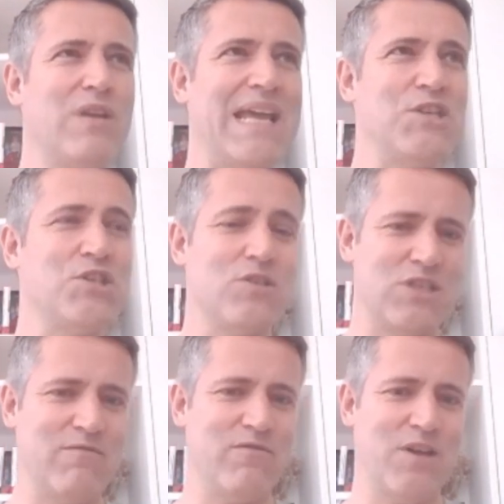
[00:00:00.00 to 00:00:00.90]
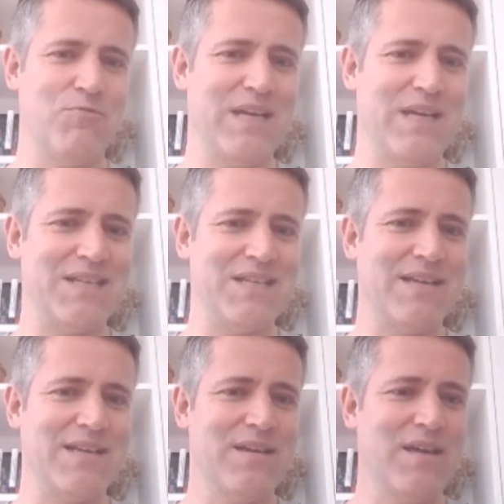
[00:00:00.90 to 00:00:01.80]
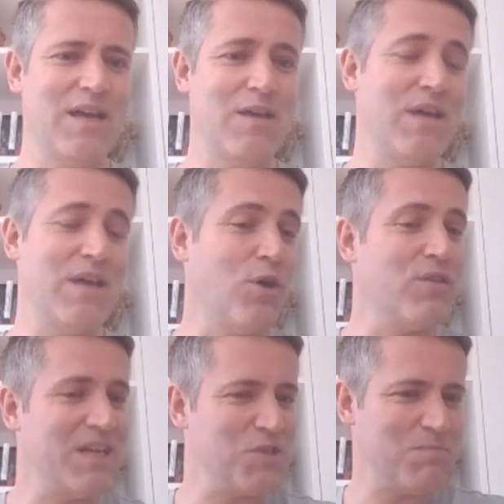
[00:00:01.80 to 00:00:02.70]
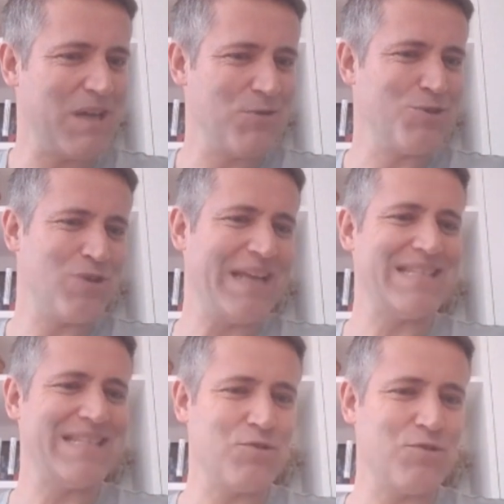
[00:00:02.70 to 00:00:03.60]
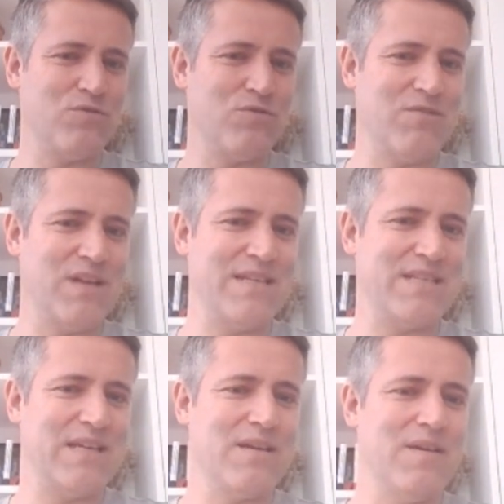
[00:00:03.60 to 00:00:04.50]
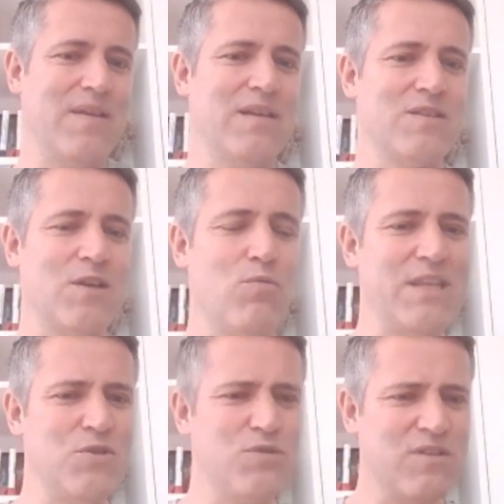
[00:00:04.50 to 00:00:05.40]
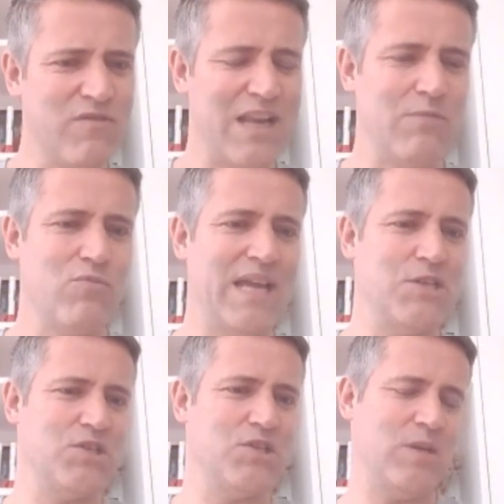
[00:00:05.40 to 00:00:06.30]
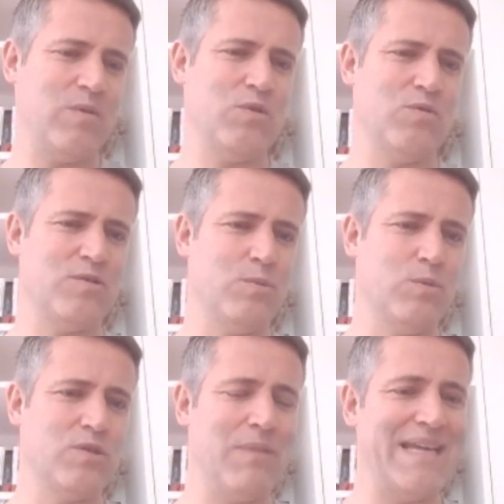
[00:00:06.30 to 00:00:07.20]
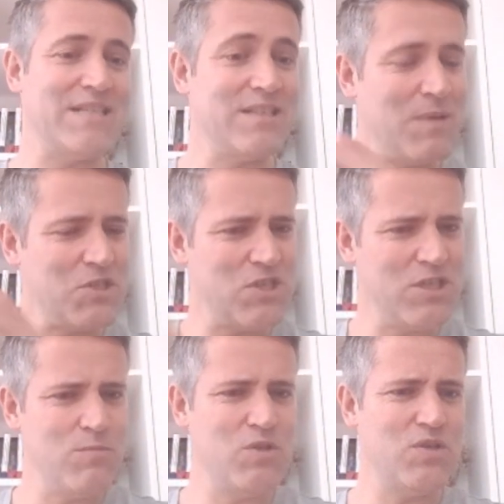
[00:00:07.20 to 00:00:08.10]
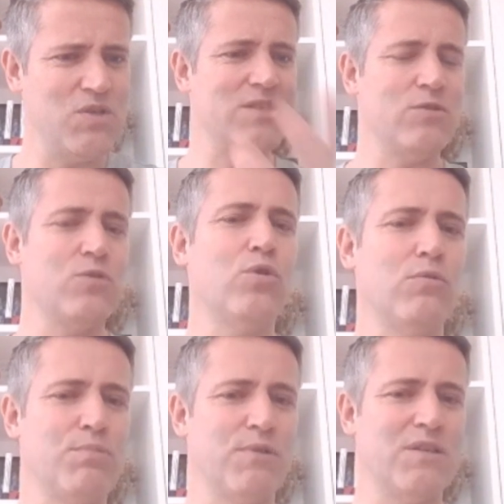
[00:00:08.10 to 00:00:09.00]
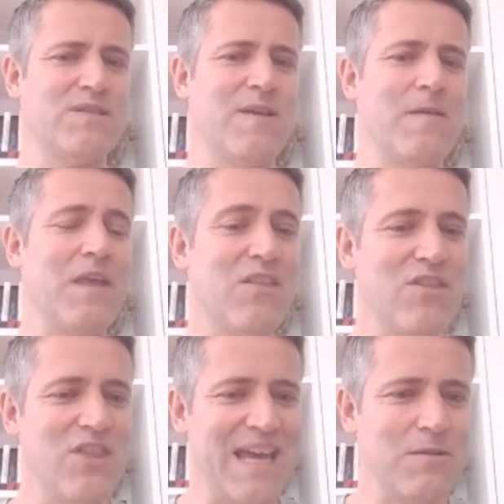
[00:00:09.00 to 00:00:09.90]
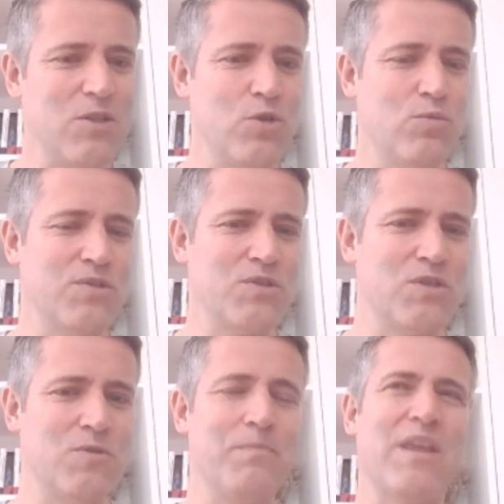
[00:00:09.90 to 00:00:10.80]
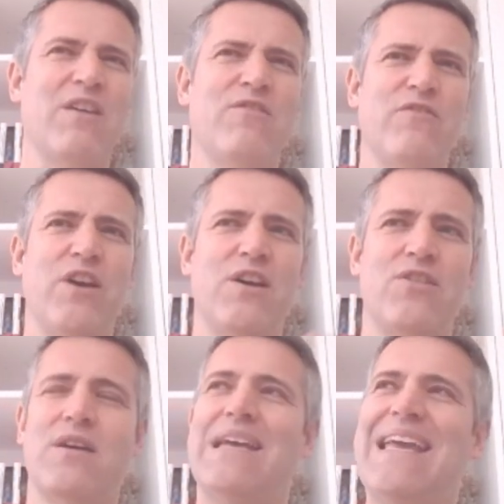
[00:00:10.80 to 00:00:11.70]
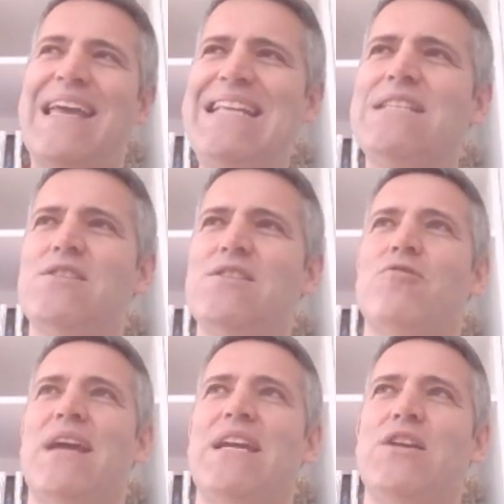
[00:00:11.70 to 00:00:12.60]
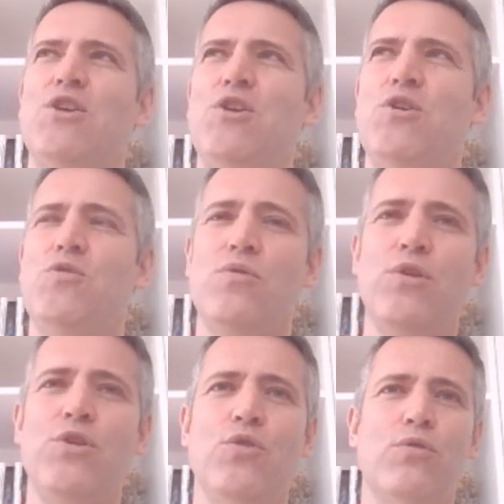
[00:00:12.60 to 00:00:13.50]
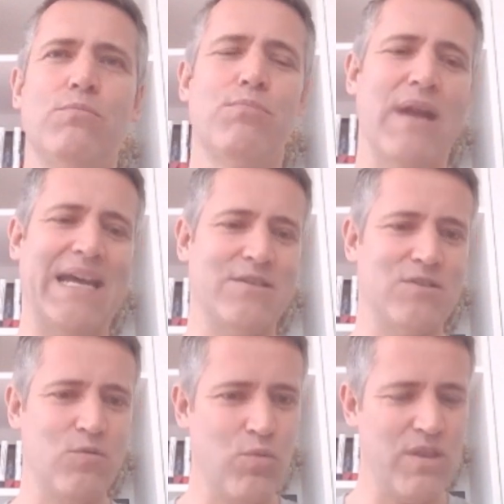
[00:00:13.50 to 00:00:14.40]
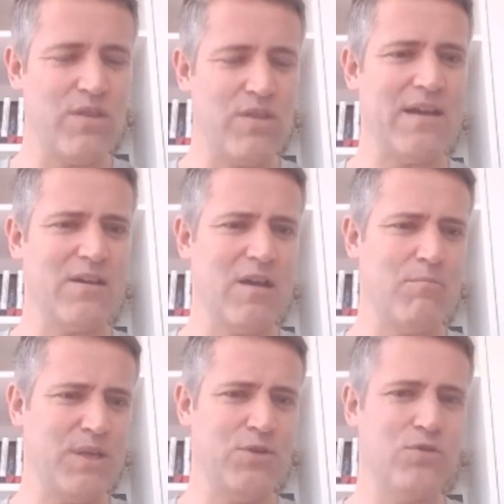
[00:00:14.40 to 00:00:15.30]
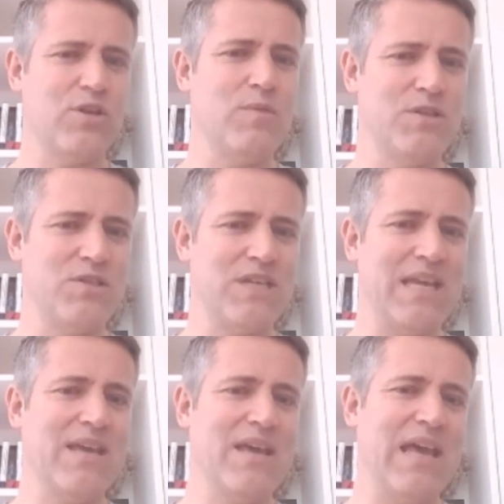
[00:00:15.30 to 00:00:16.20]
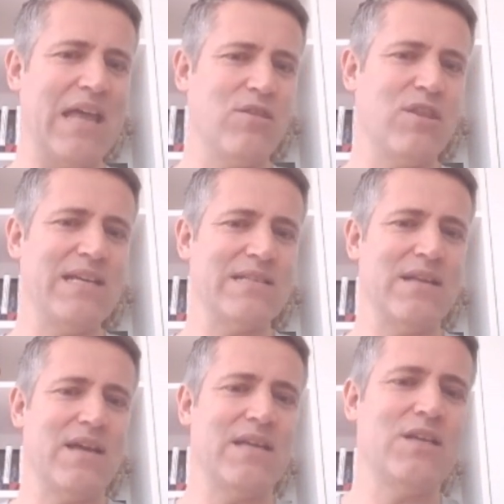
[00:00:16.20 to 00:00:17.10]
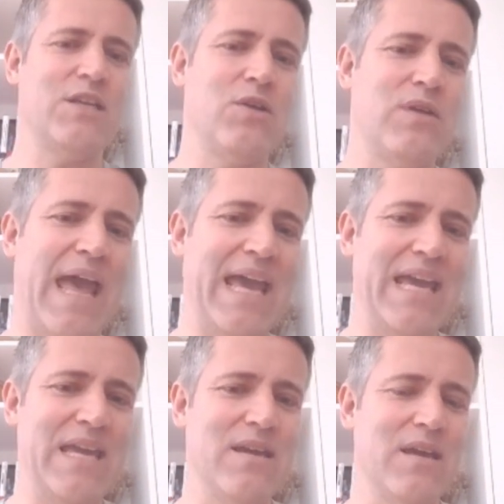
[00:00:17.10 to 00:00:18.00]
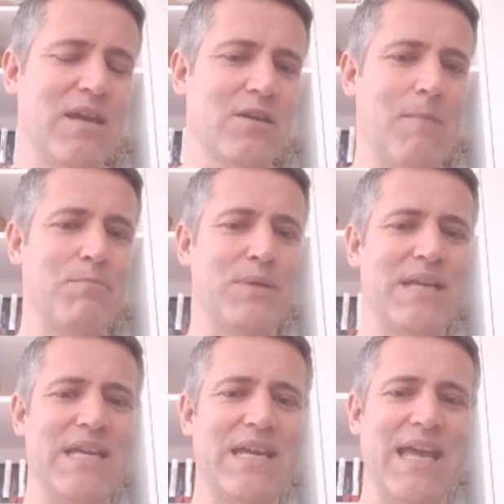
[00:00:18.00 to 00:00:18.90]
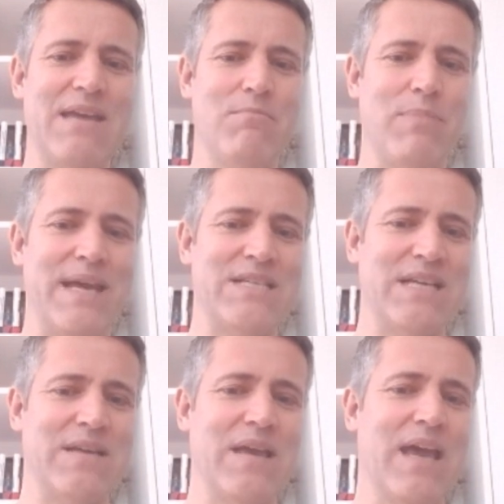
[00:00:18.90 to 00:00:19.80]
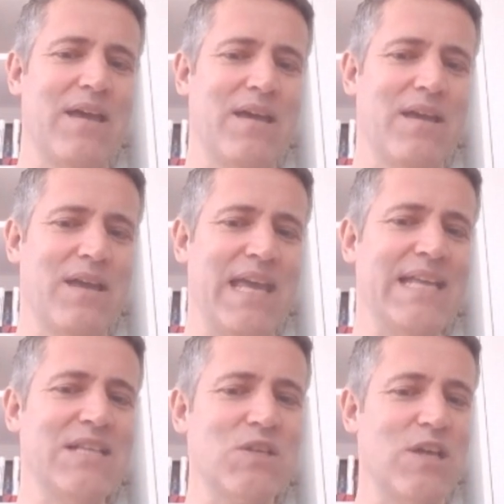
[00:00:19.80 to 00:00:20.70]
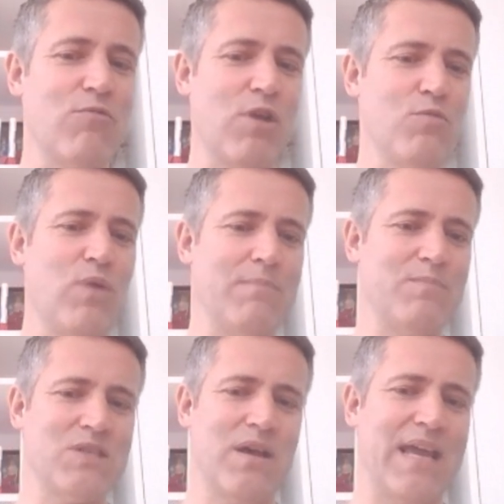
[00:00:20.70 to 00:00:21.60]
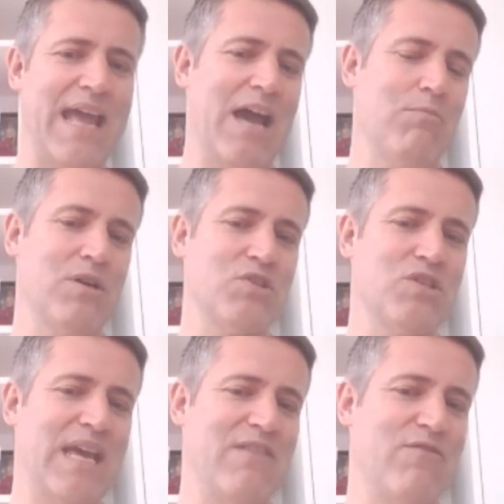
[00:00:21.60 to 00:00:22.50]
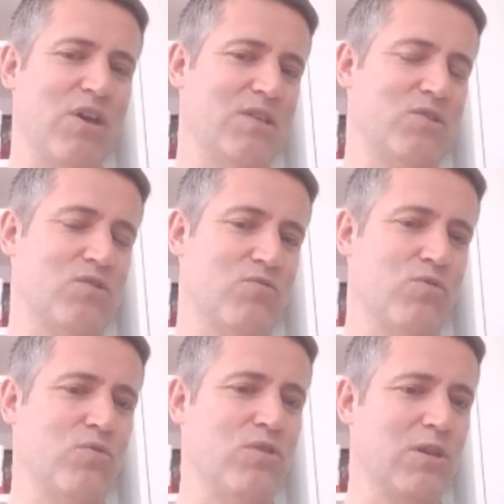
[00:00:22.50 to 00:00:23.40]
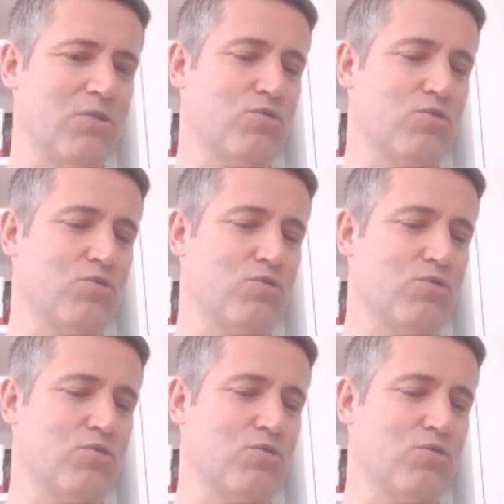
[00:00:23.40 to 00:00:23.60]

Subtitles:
relationship fundraising. They're not. They're just better at transactional fundraising. So when you develop relationships with your supporter base, especially communities and corporates, then you want to further integrate your brand with that company or community. And things like, a company embedding into their own website how much they've earned through the